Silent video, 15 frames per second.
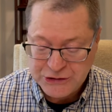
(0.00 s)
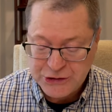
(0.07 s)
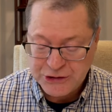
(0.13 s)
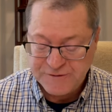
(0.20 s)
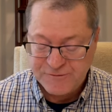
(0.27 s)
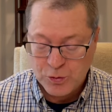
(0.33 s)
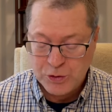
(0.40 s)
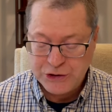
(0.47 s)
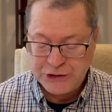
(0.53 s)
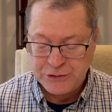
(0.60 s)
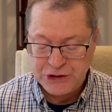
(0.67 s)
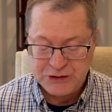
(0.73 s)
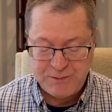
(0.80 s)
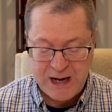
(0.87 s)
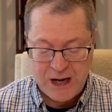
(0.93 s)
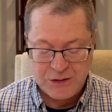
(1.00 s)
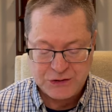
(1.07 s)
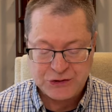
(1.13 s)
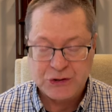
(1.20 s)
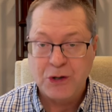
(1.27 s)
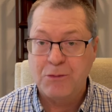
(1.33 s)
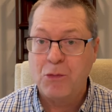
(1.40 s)
to divorce your
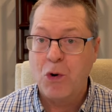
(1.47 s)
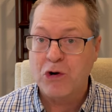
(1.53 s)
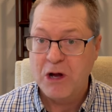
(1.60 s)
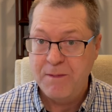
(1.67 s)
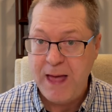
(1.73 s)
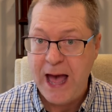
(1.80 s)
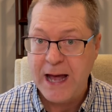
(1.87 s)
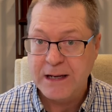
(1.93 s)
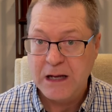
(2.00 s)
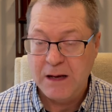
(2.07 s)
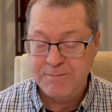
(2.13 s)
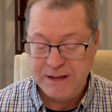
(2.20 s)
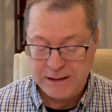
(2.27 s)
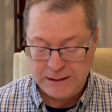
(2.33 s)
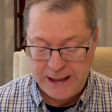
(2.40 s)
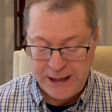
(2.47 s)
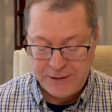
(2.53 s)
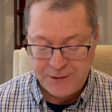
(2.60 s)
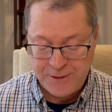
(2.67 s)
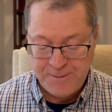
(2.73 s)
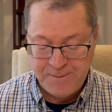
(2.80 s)
spouse. More on that a bit later.